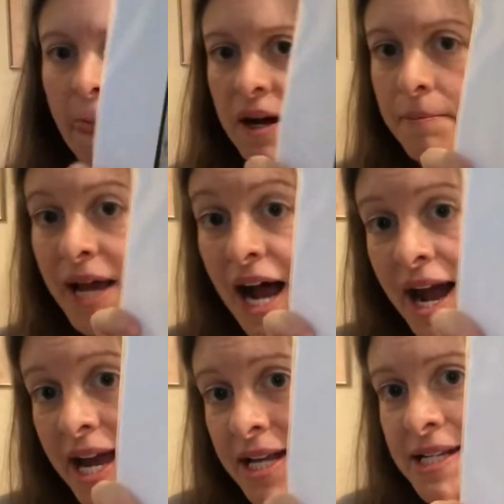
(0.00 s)
but I
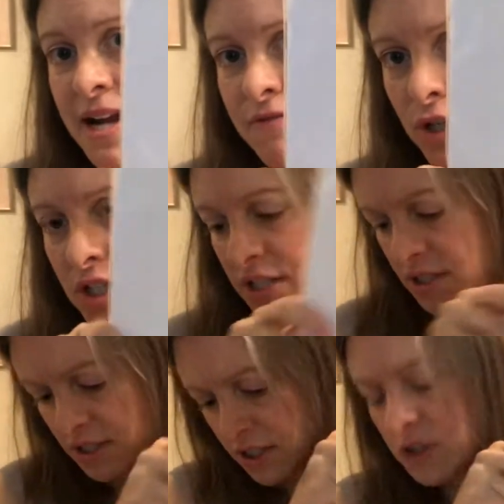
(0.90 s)
had never,
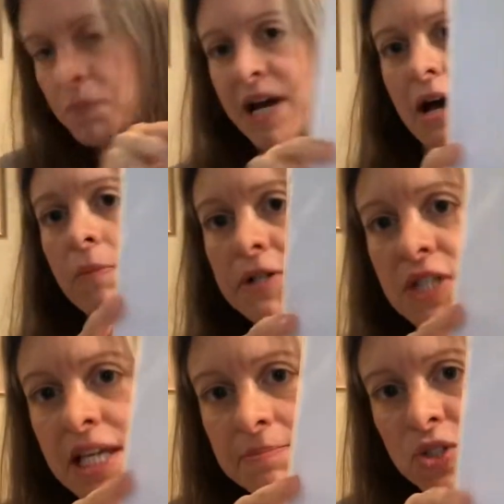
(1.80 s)
excuse my elbows
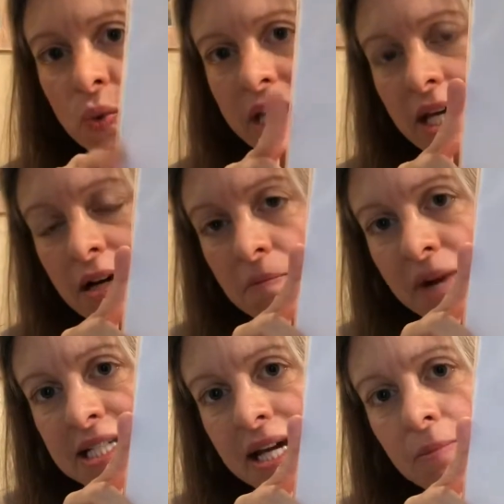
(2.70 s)
keep squeaking on
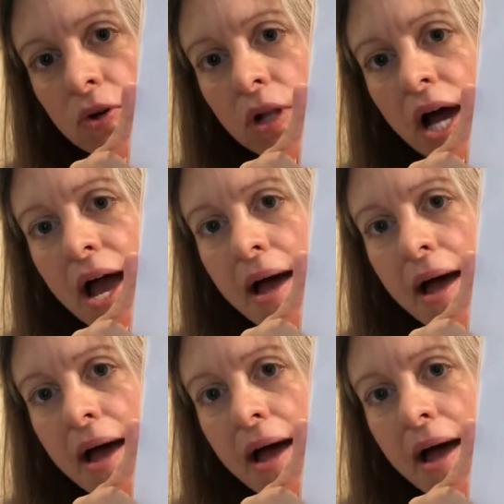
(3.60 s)
my table,